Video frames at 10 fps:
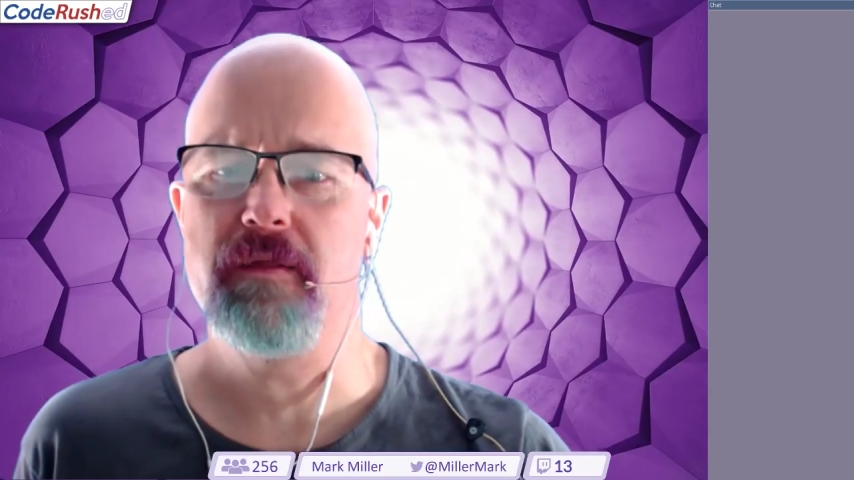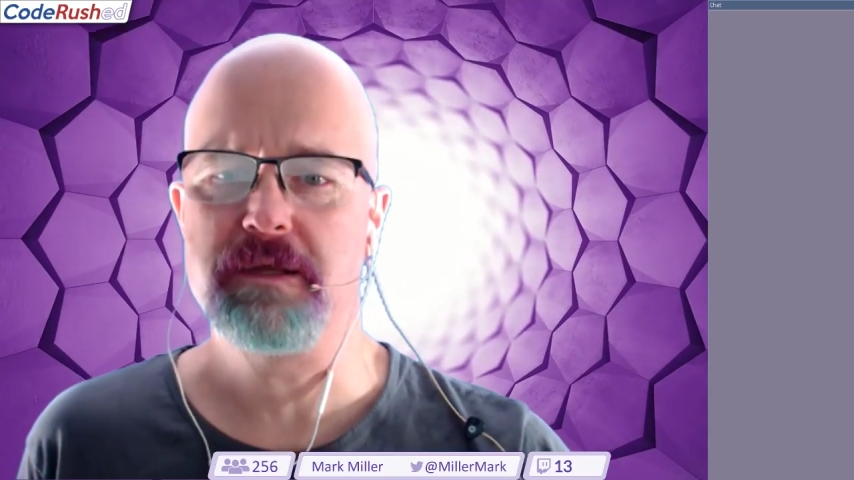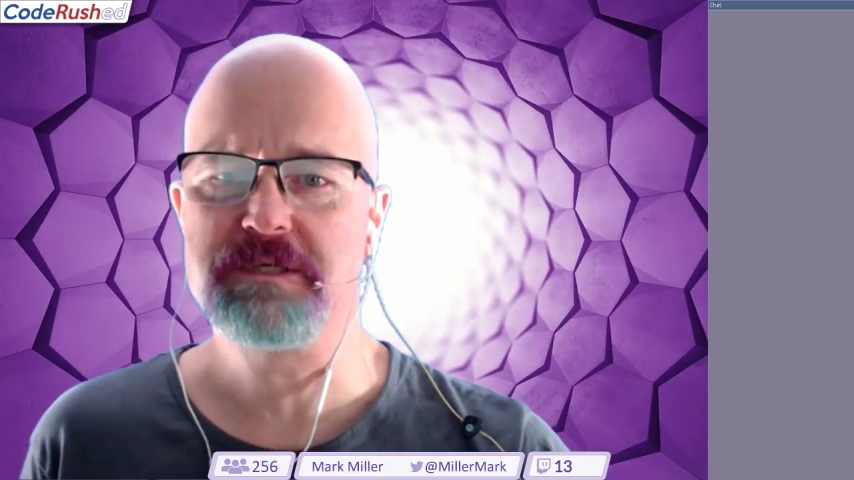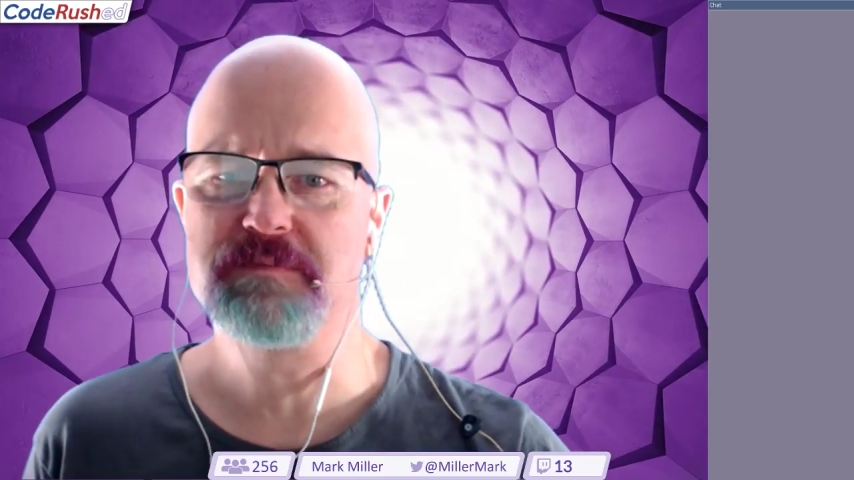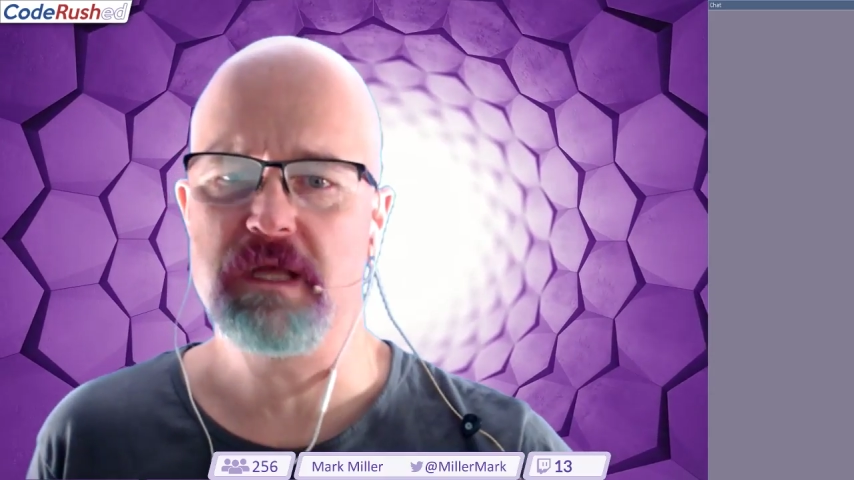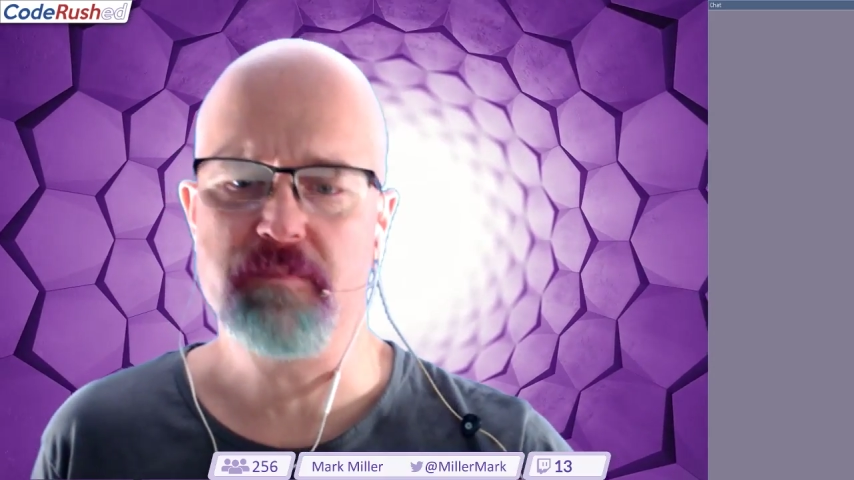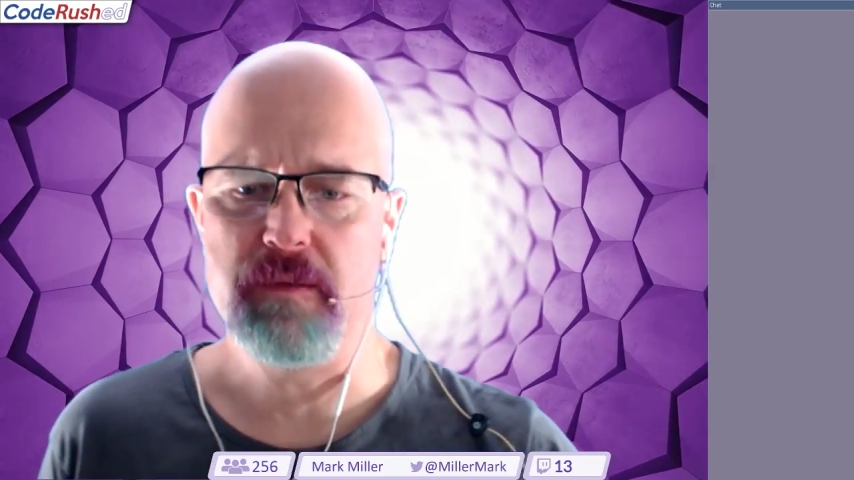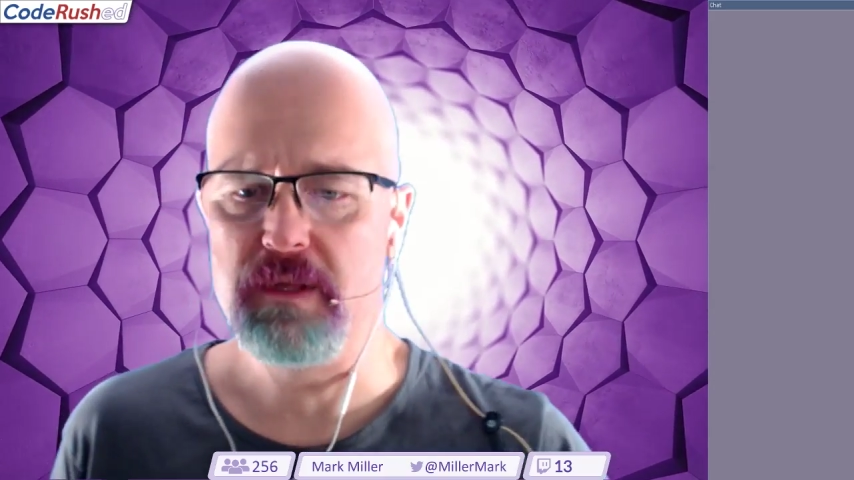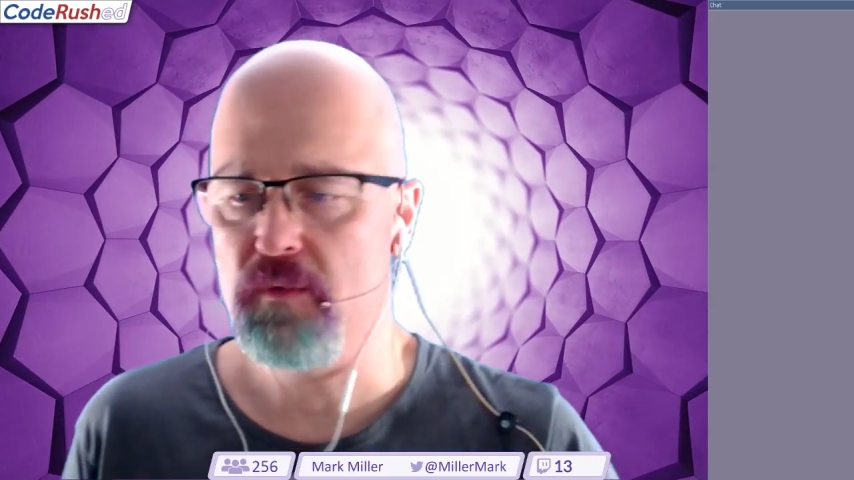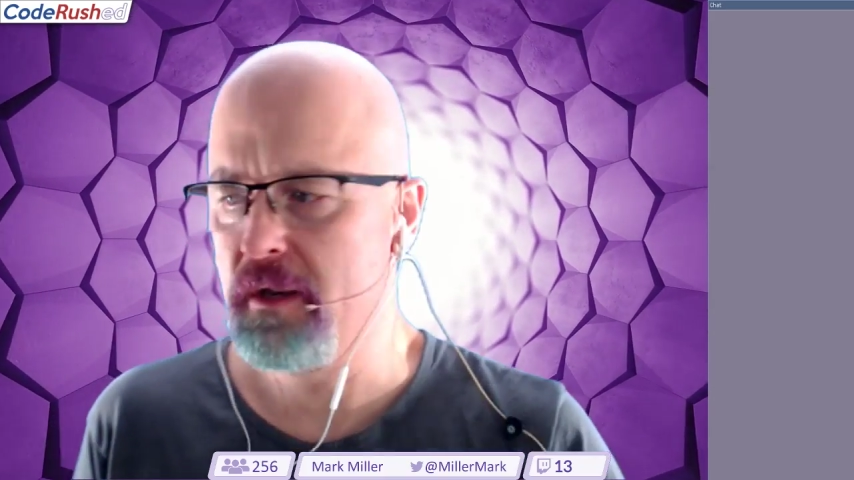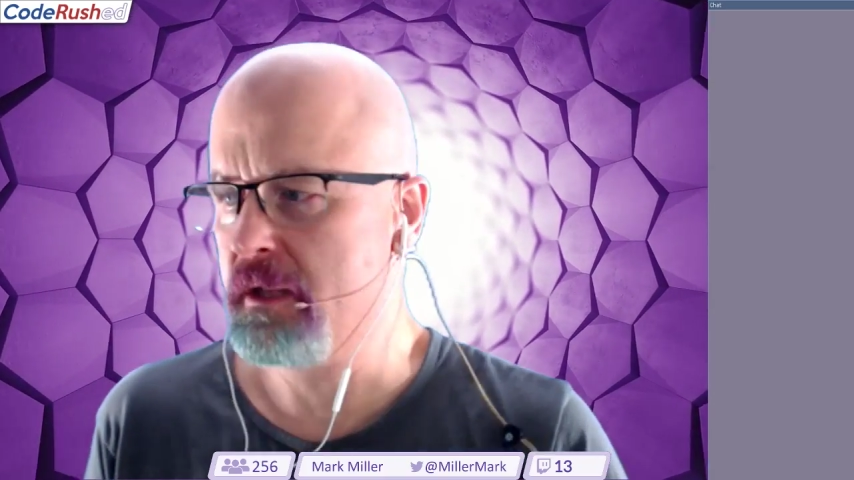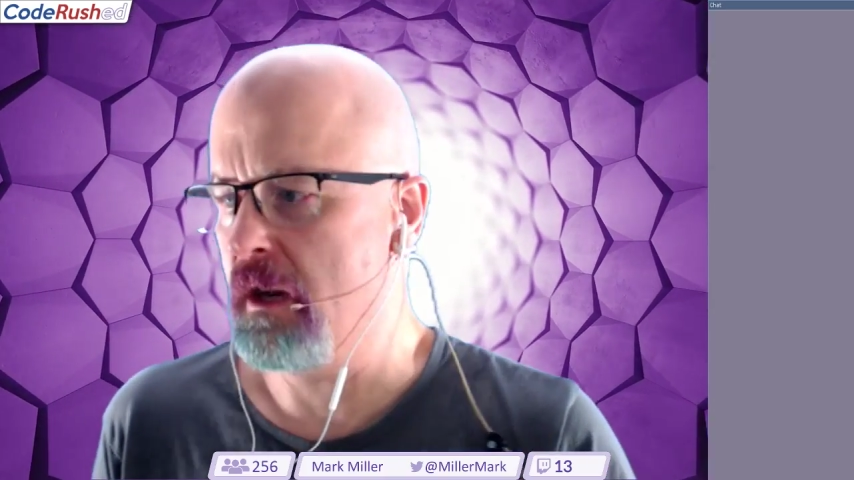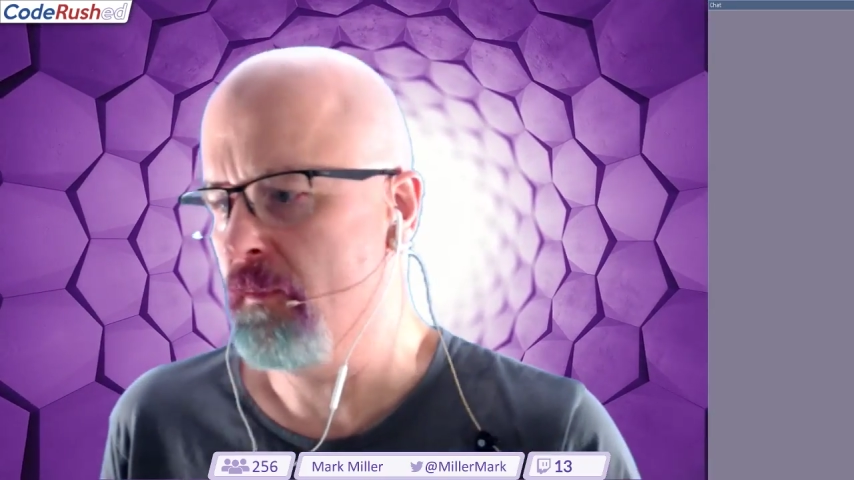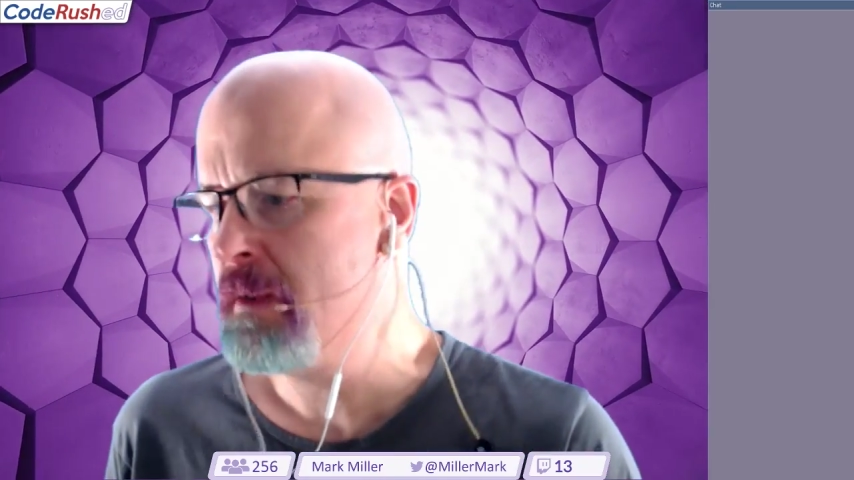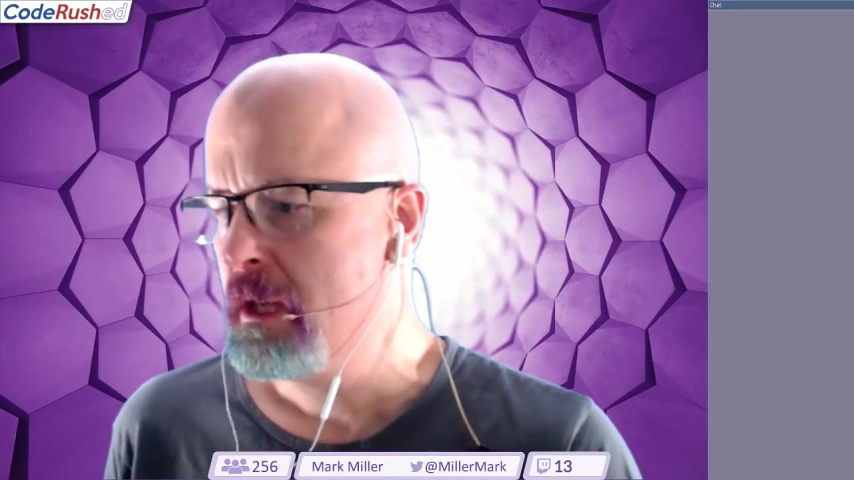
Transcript: That seems like maybe the way to go.